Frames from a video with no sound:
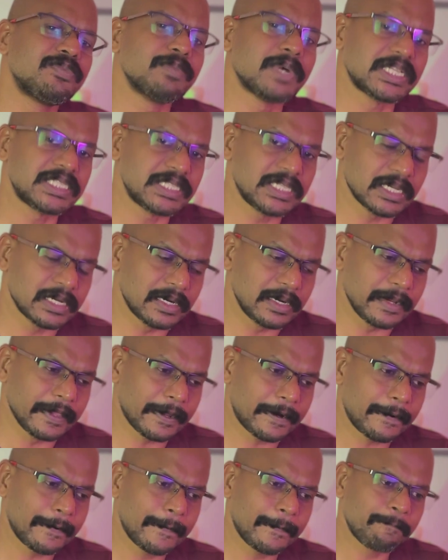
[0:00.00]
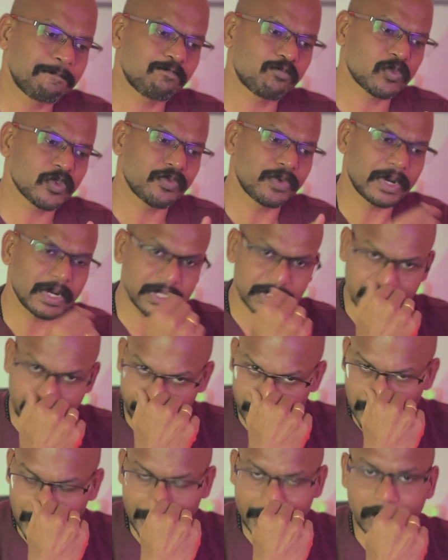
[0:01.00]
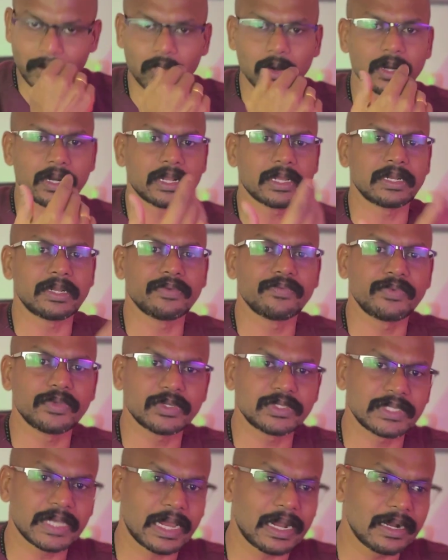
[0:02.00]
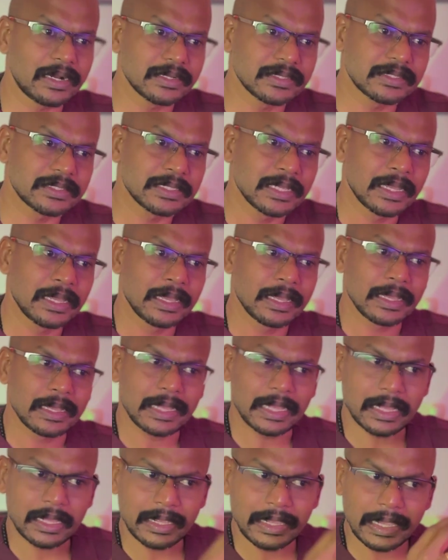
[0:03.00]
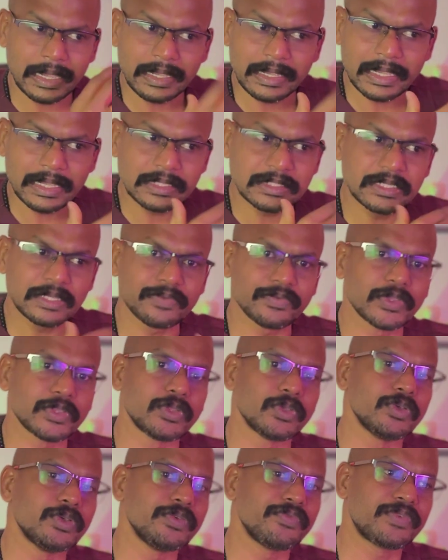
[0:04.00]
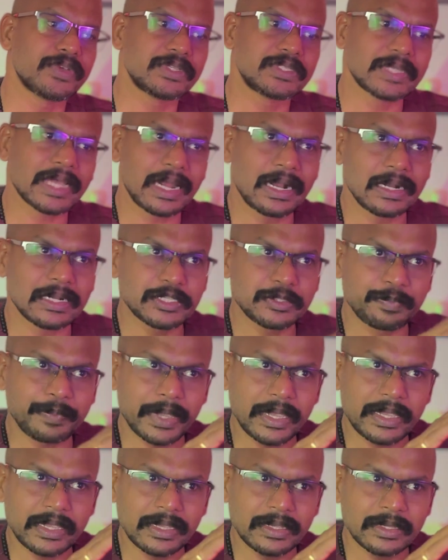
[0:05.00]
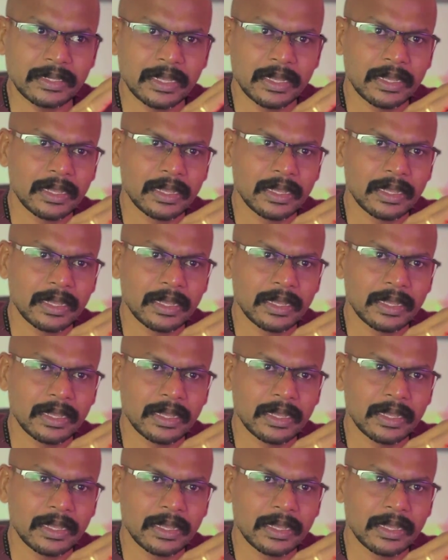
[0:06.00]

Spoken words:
much earlier. No, for example, eye contact. If your child is engaging with you, if your child is paying